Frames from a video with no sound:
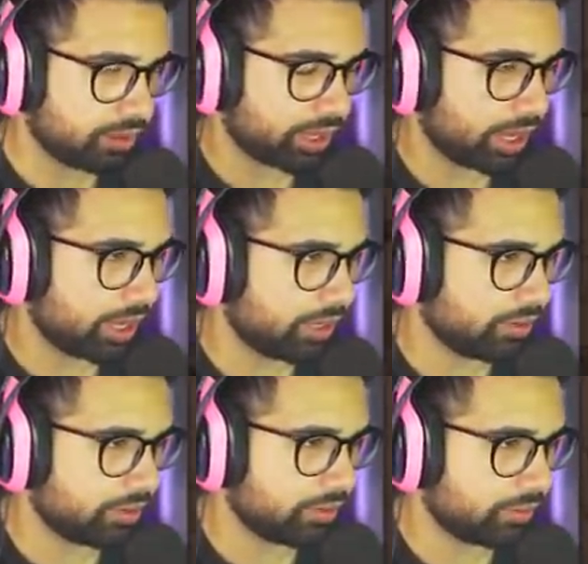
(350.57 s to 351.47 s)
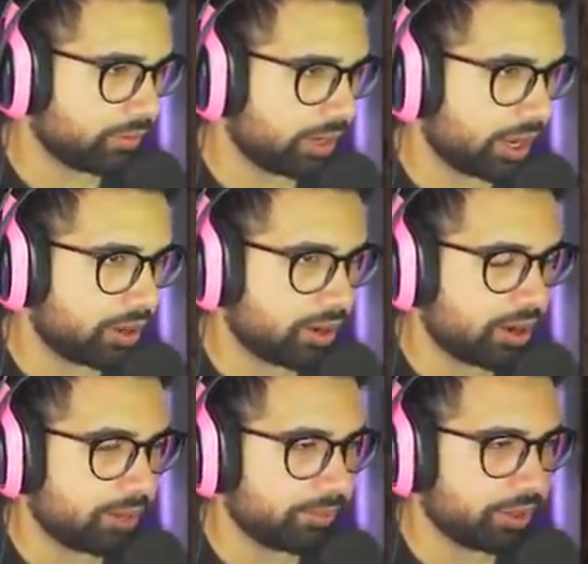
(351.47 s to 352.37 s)
Okay, green A
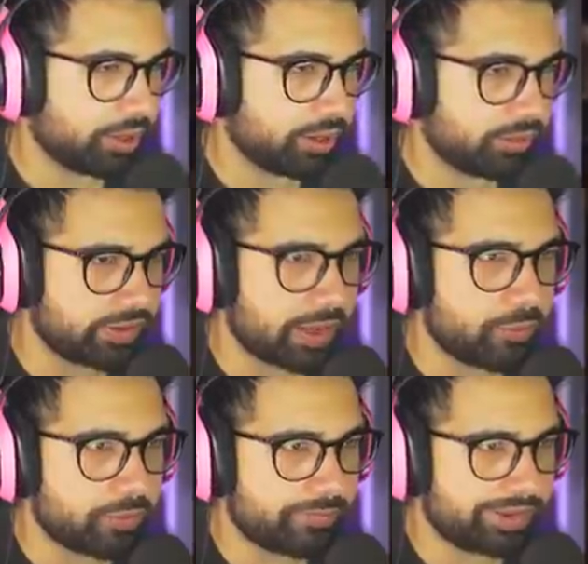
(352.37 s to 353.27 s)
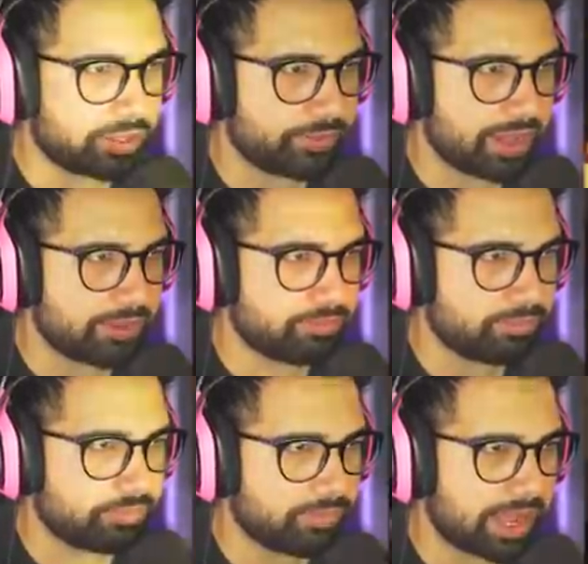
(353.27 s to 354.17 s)
R, I'm good. See, I would have picked up that,
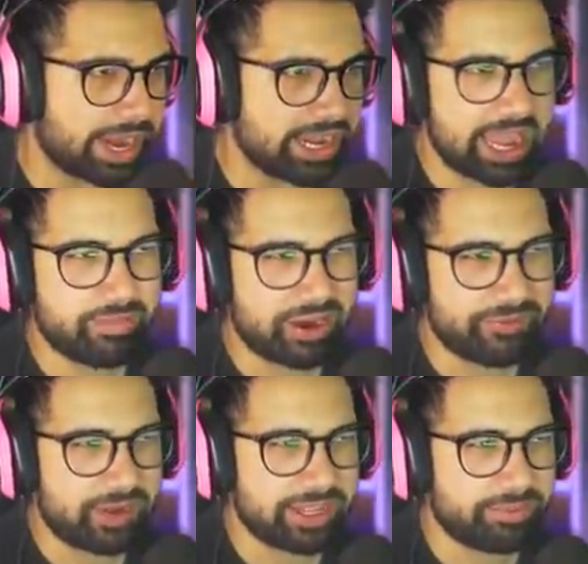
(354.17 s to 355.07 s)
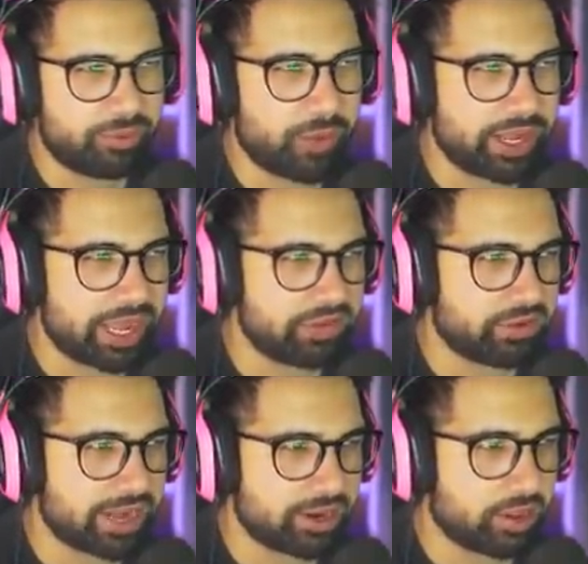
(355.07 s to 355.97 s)
that A K, but I feel like the blue A Ks
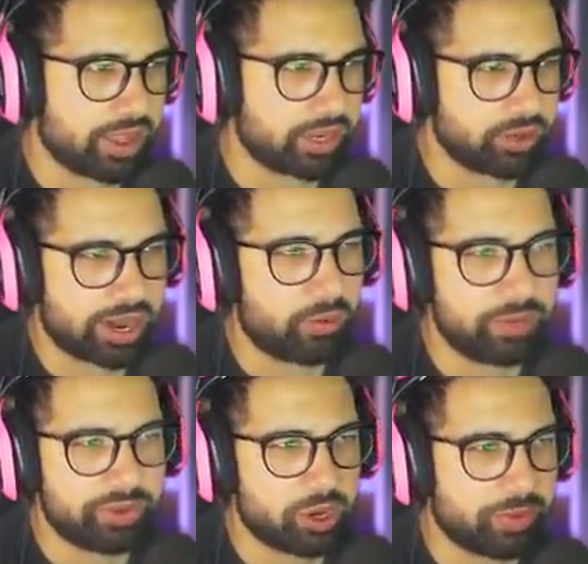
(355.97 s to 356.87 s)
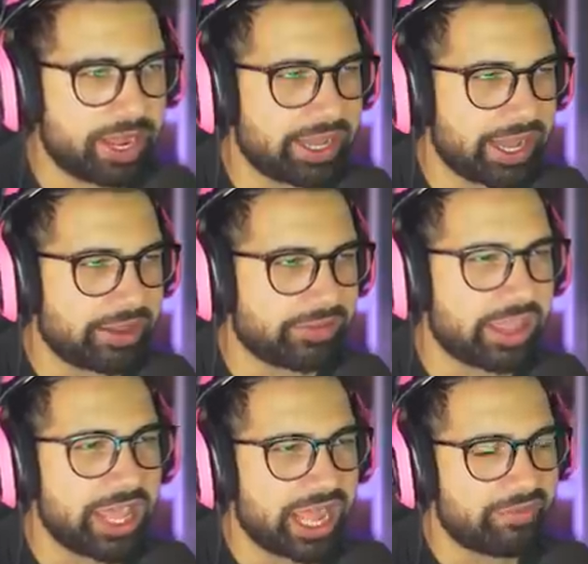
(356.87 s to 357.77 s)
are not all that good. I only pick up A Ks
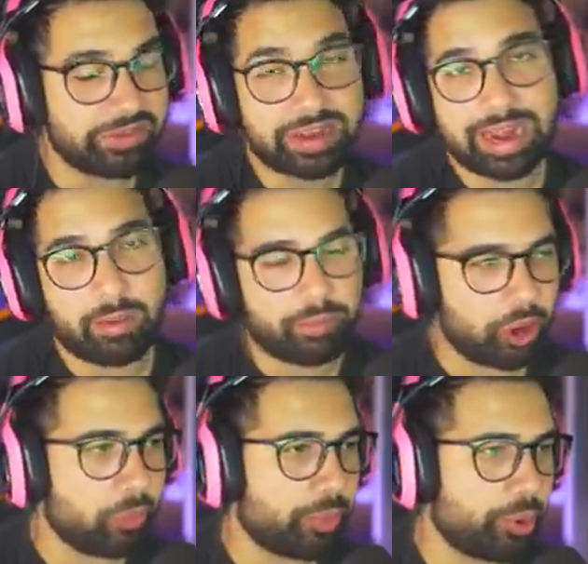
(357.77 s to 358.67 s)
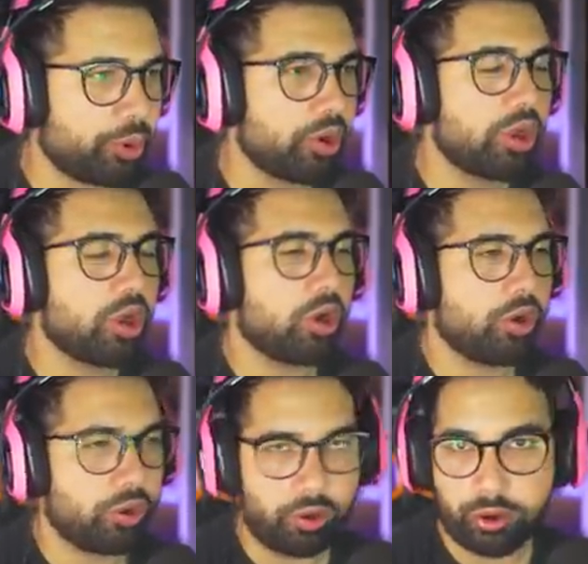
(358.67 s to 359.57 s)
if it's like a purple
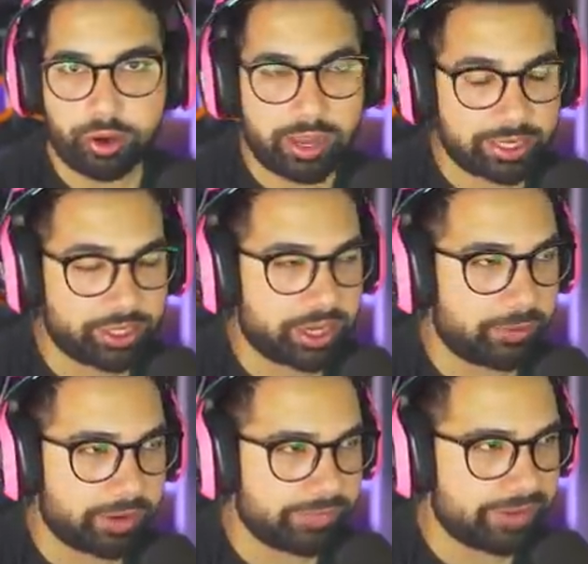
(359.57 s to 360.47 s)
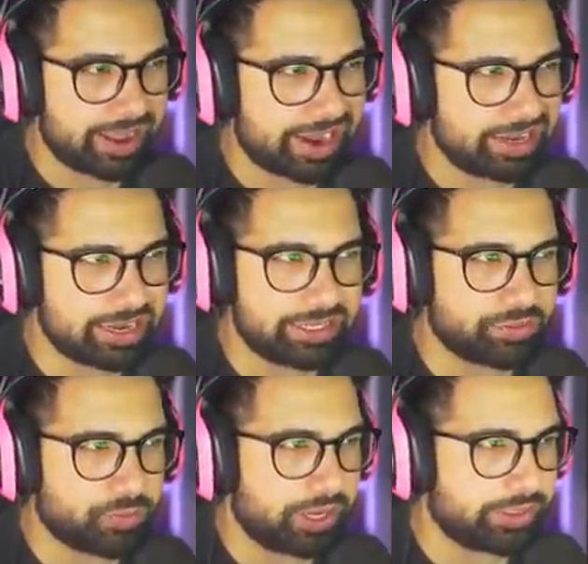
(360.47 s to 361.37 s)
or a legendary. If not, I, I
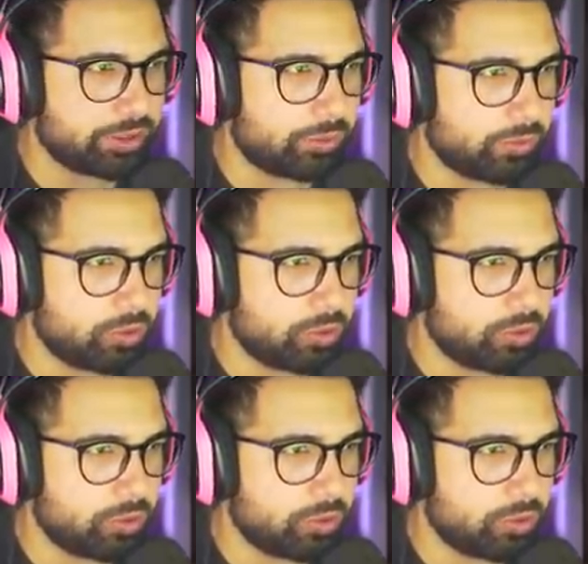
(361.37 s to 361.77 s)
just really don't.